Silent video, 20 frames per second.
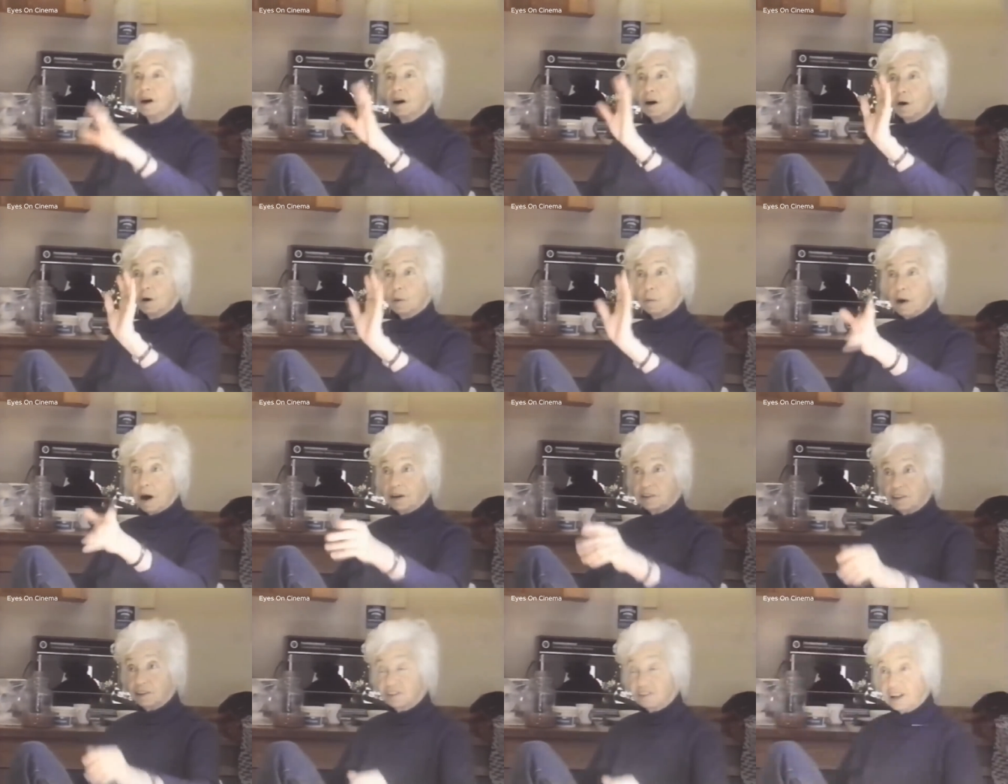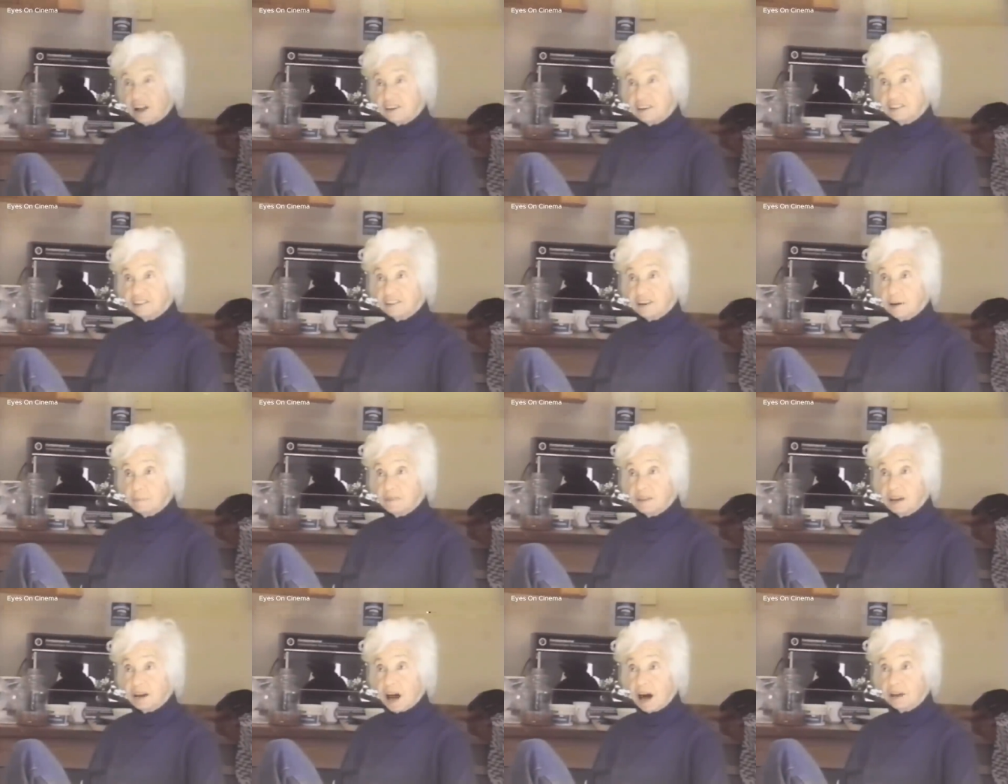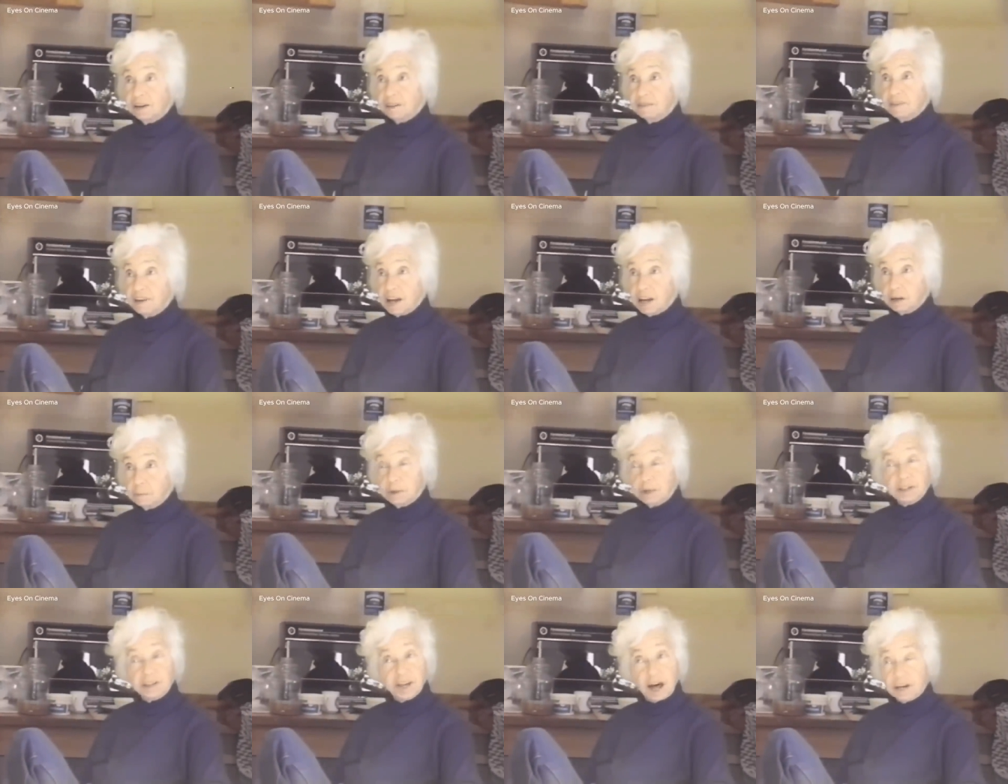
who want to study something unavailable, not